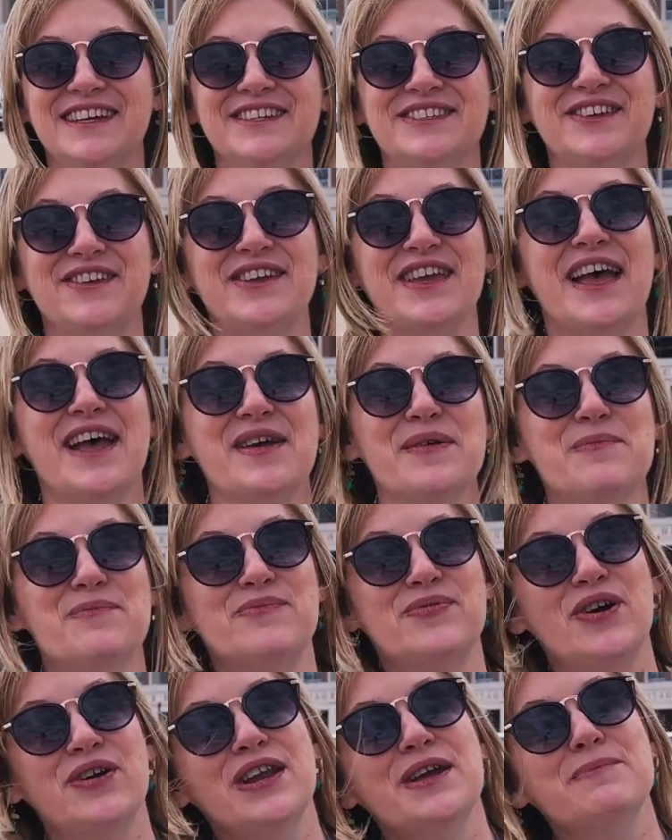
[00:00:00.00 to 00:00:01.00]
So yeah,
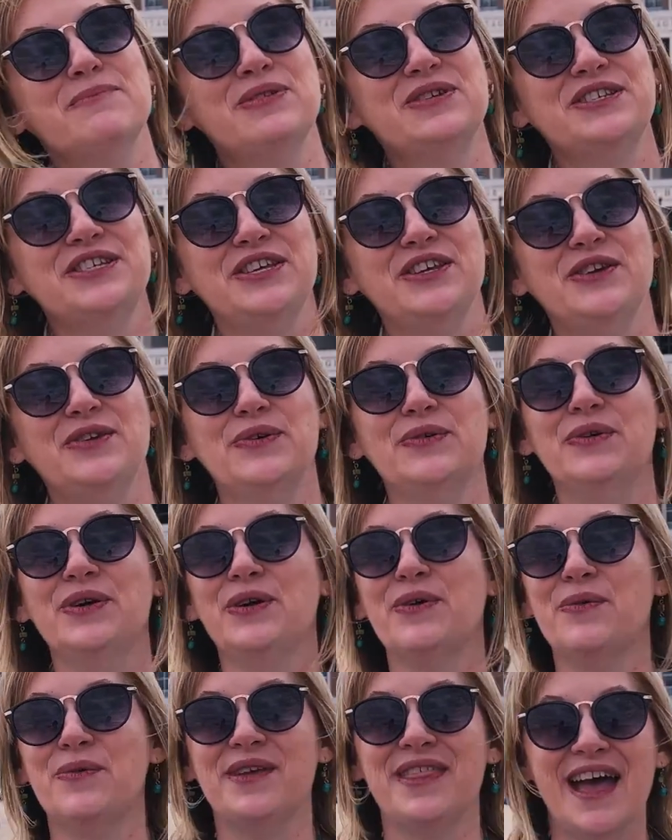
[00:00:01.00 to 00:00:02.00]
pro number 2,
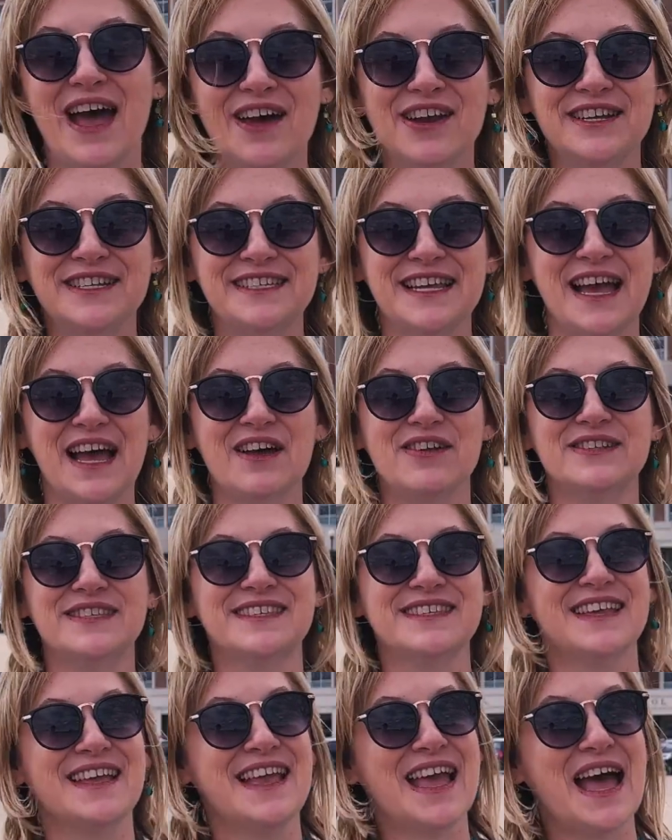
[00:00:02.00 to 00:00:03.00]
without a
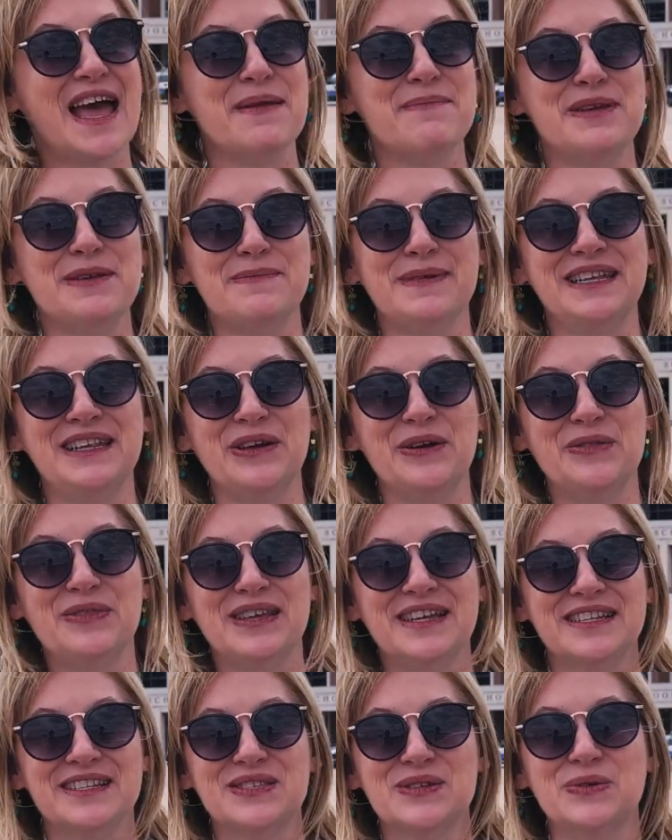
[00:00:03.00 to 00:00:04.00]
doubt, gotta be
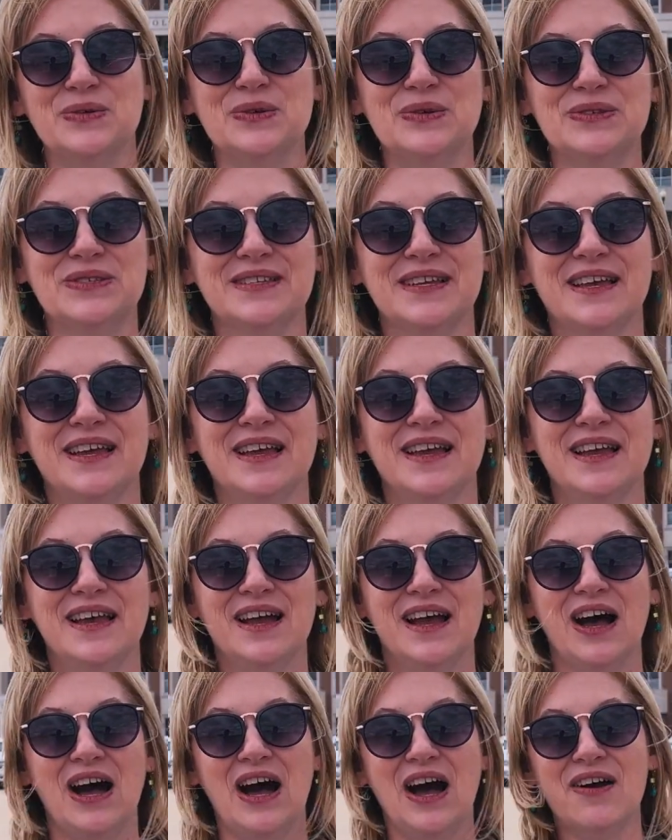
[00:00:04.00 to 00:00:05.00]
Midlothian schools.
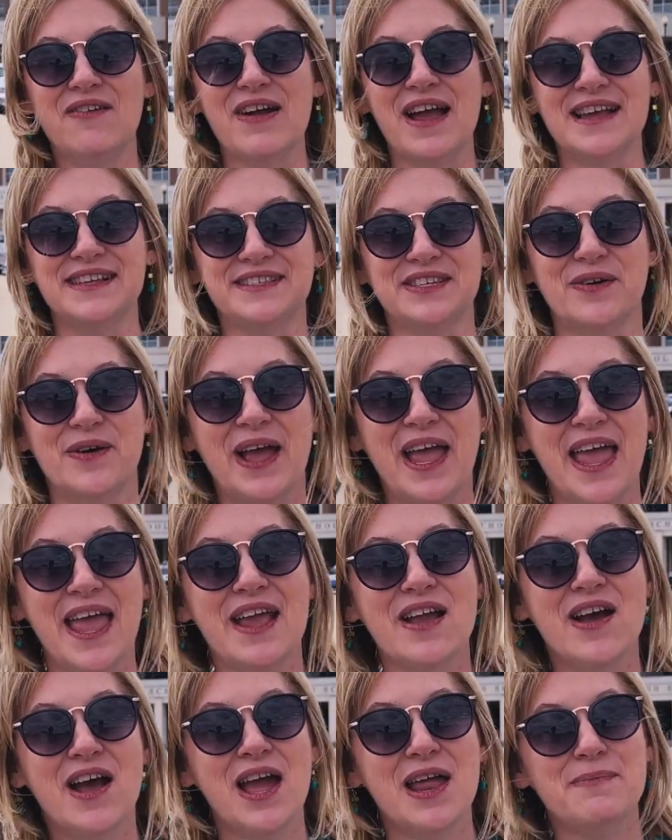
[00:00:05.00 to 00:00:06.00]
All right, so
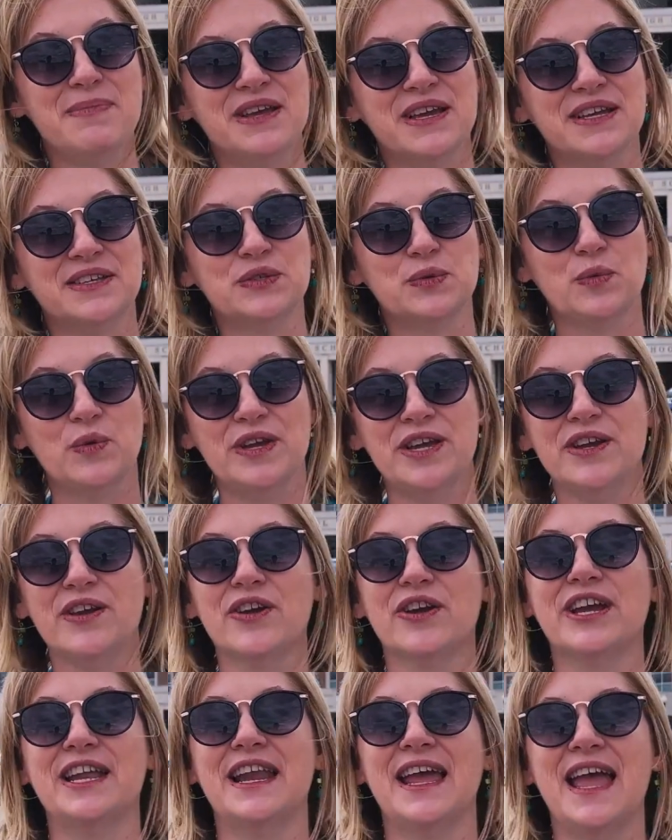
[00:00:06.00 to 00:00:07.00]
hang on because we
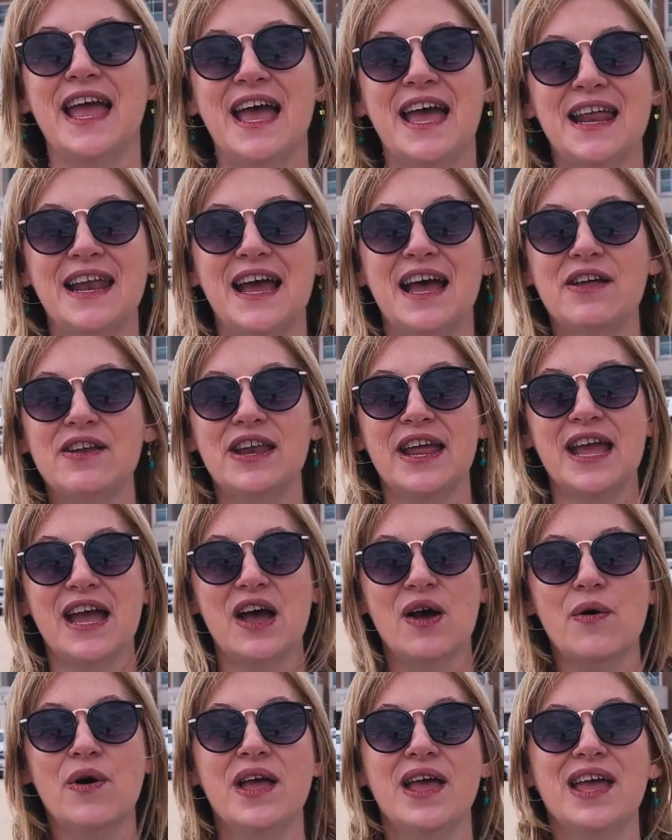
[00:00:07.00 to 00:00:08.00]
are gonna head out
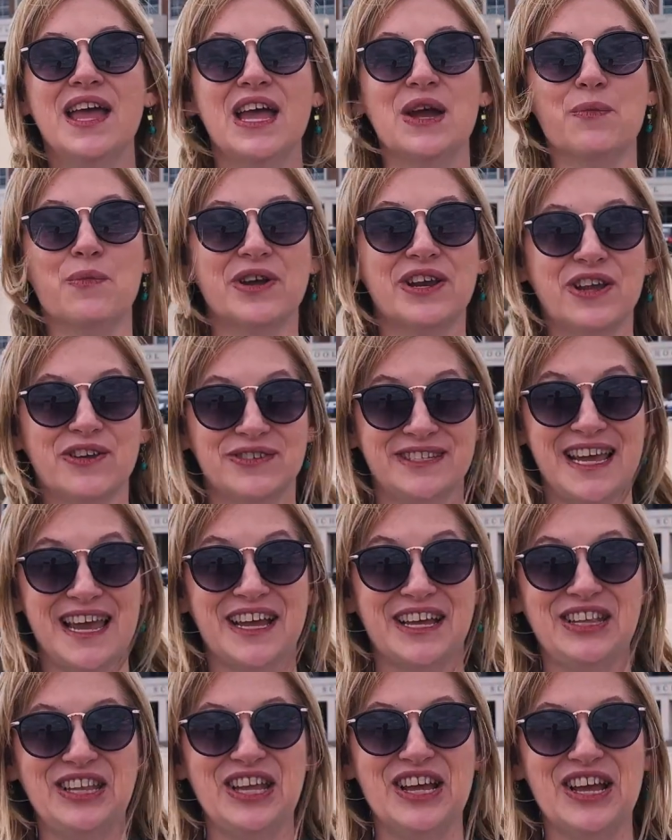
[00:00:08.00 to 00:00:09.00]
now and we're gonna go
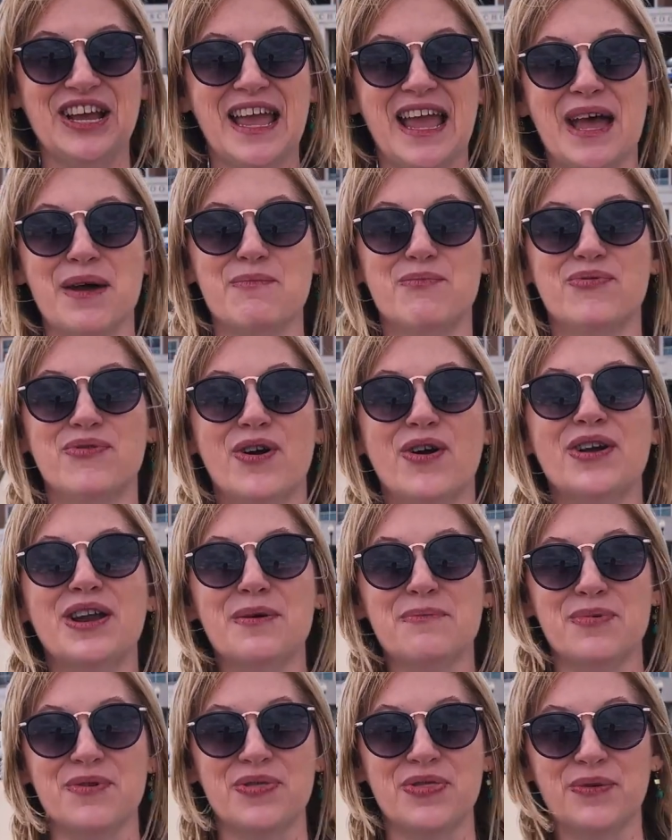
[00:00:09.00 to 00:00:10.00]
take a look at pro
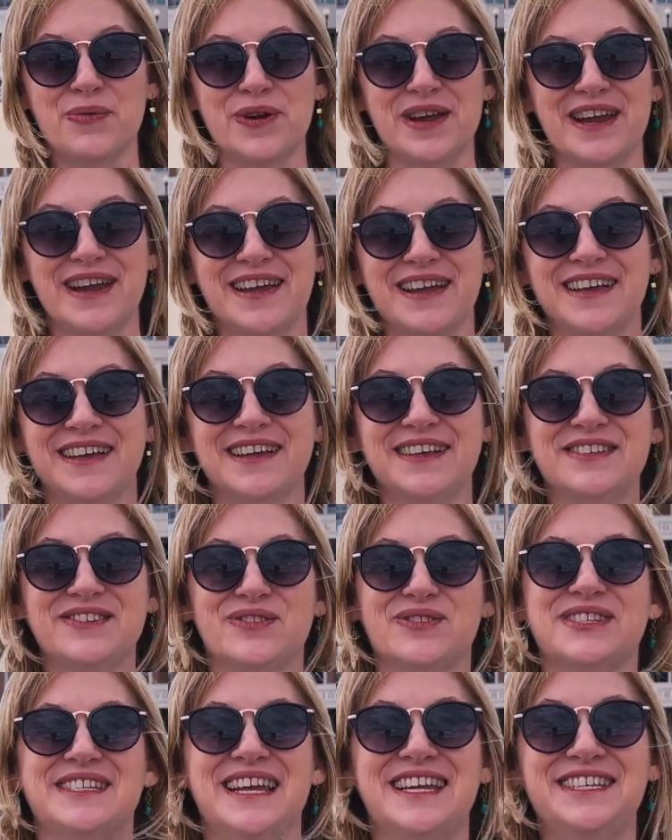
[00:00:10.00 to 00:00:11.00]
number 3,
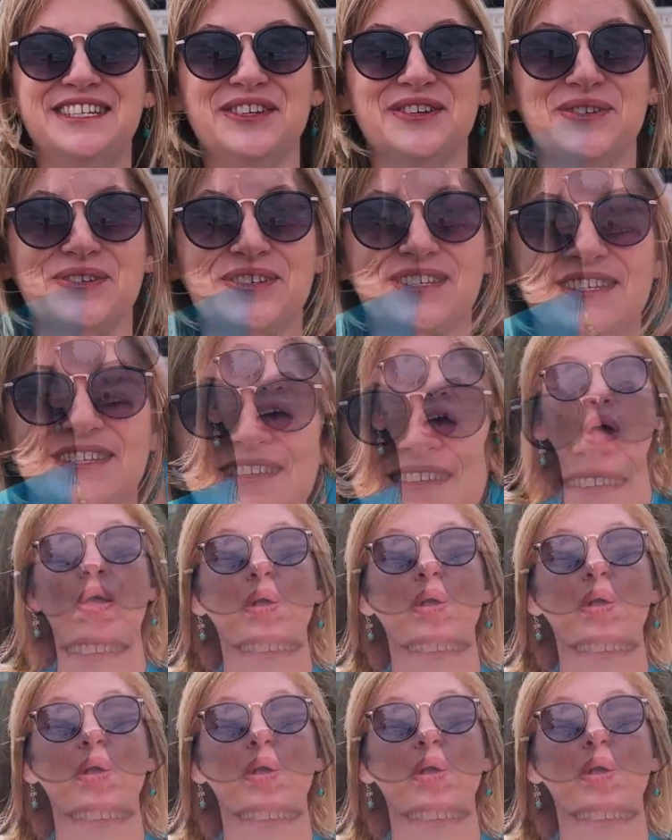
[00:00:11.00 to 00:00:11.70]
so stay tuned.